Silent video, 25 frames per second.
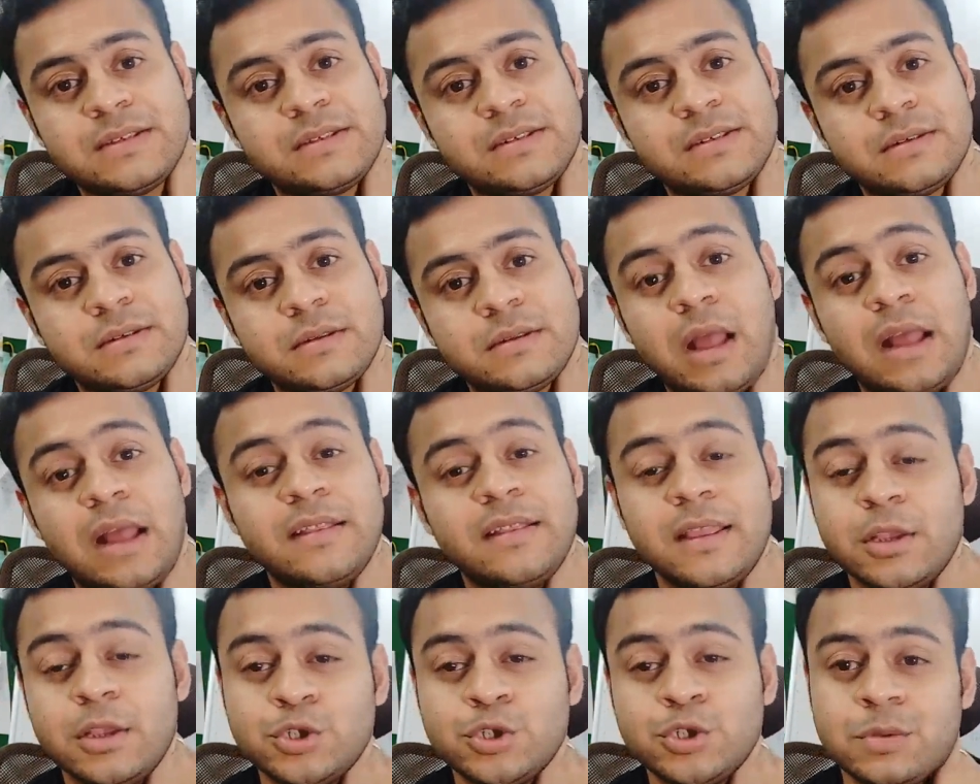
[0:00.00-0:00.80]
I
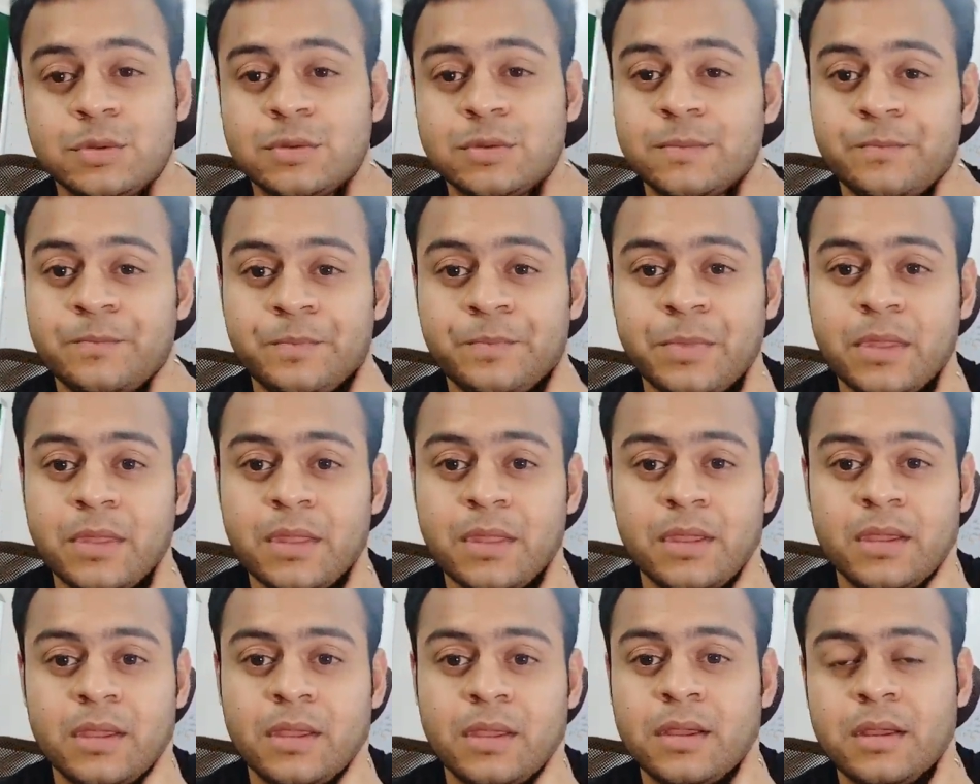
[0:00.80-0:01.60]
think you should
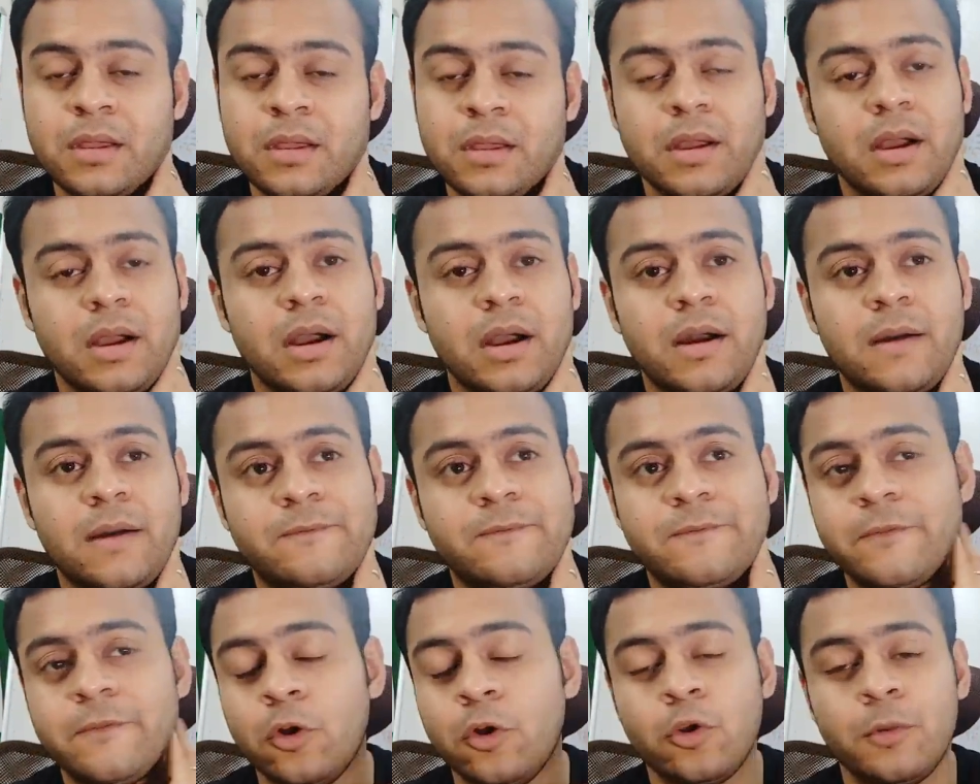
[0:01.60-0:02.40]

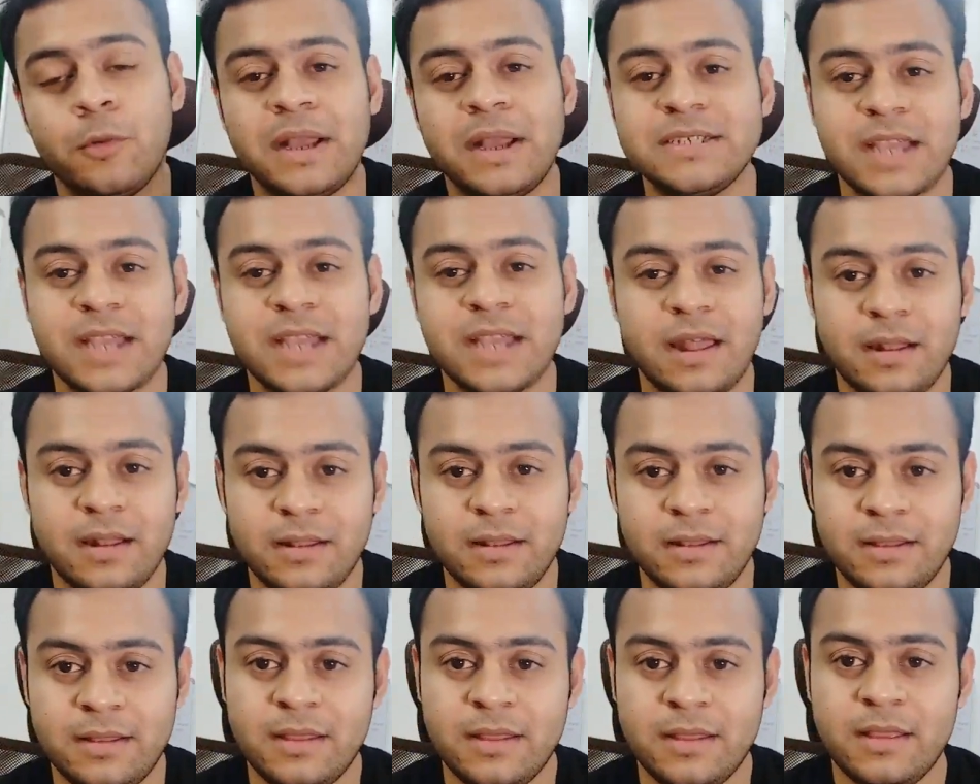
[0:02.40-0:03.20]
follow my channel
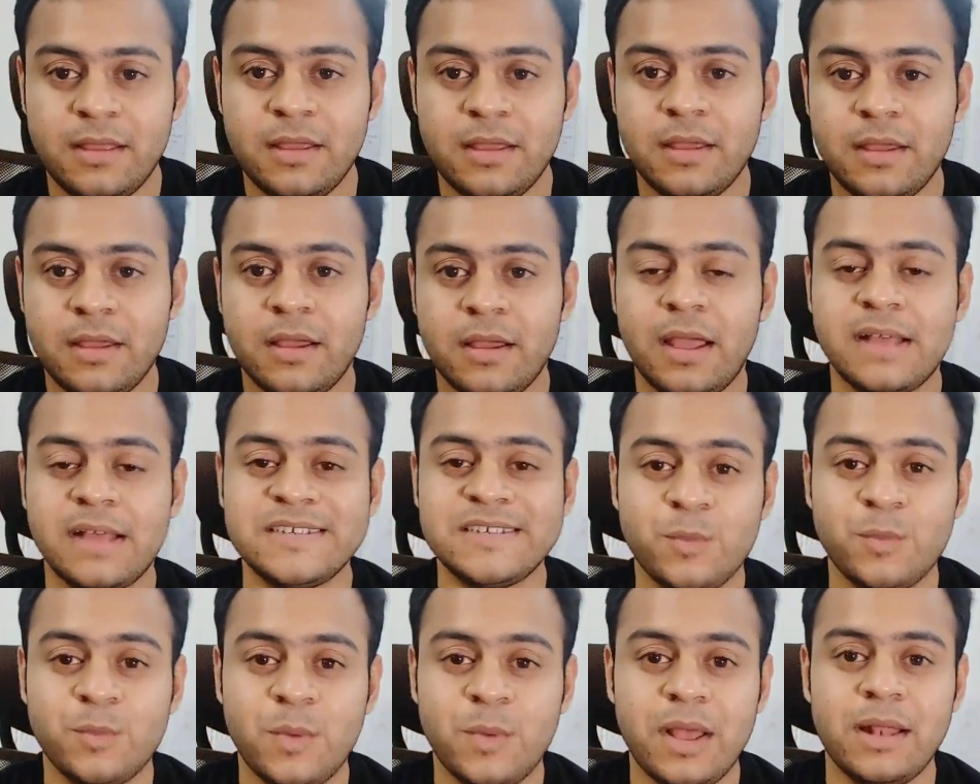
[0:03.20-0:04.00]

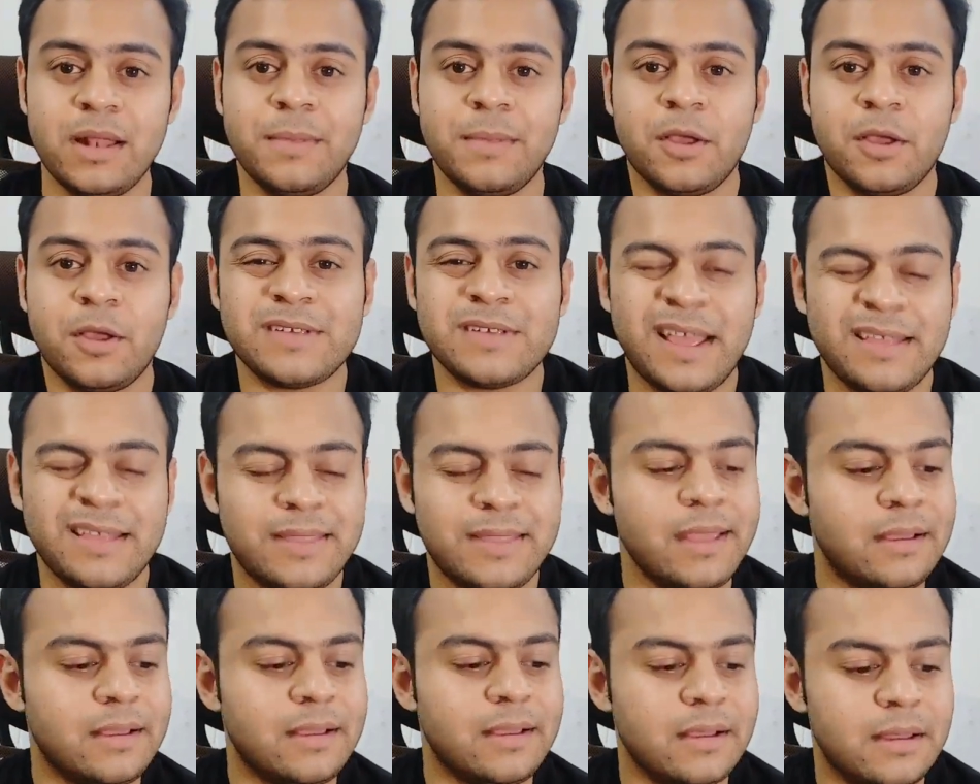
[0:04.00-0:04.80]
as well, because I
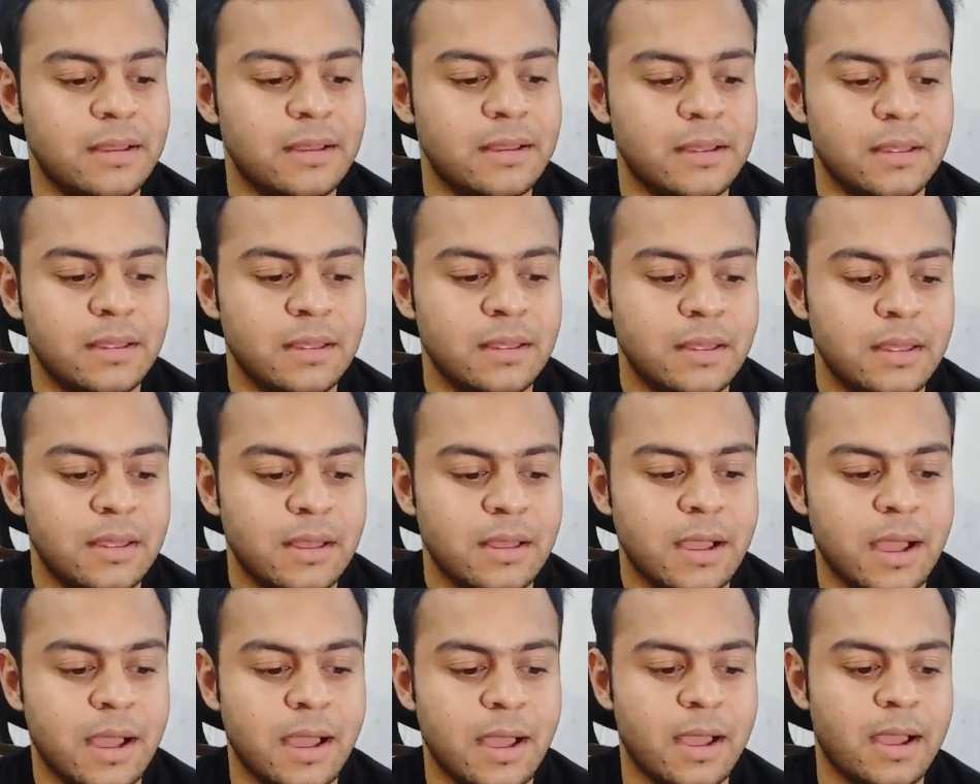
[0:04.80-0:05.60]
think
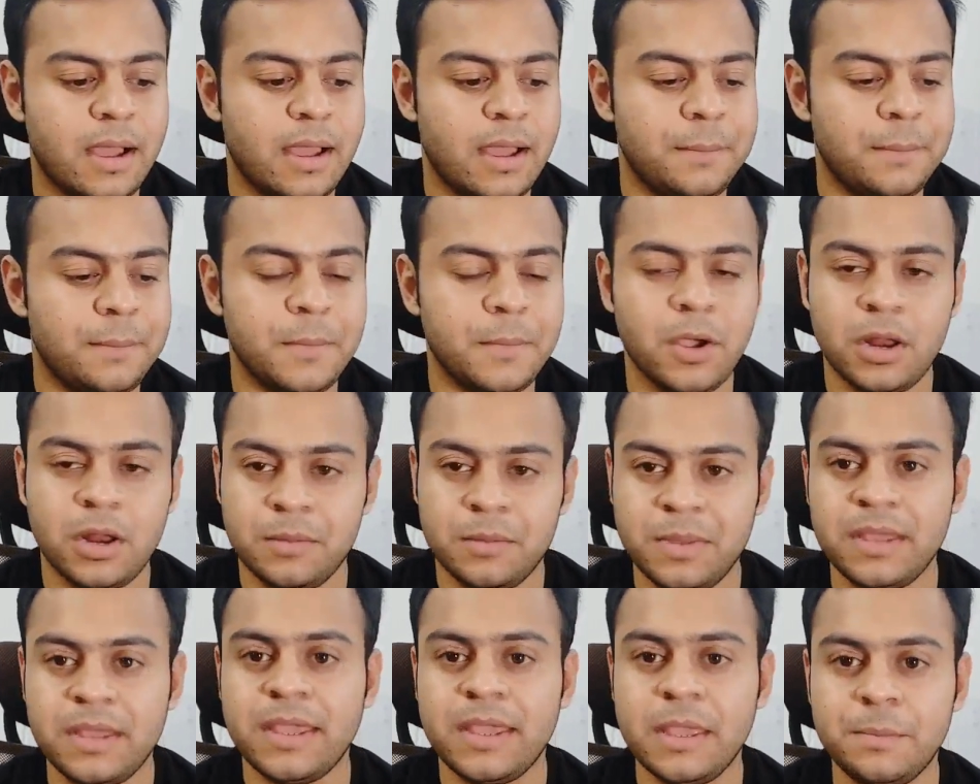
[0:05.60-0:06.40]
I'm gonna
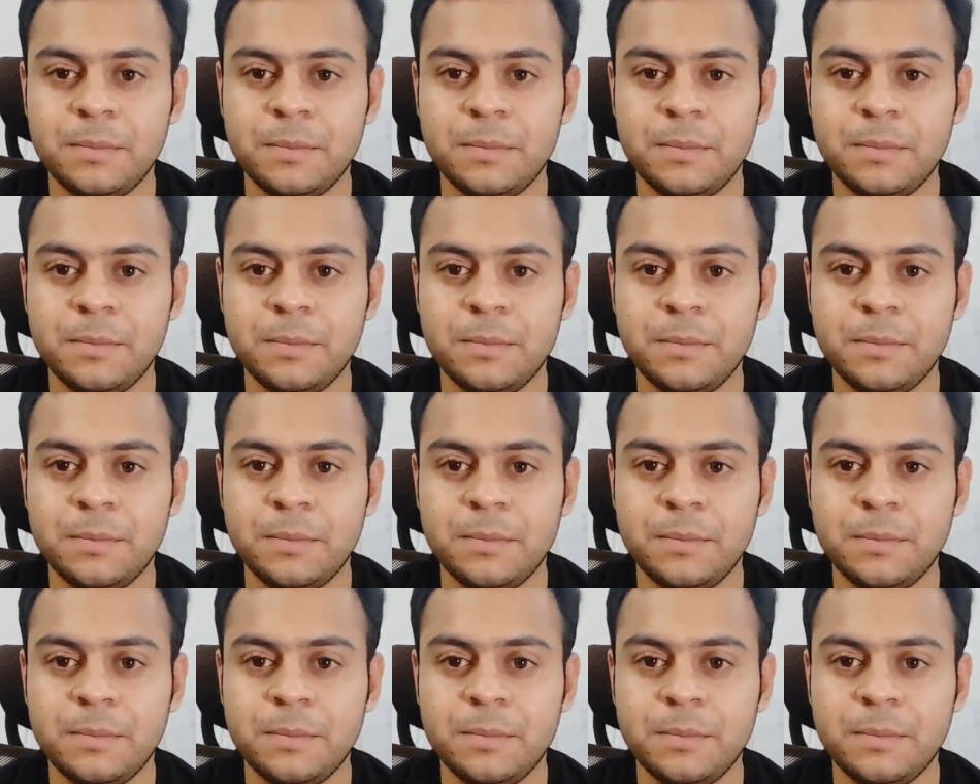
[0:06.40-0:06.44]
be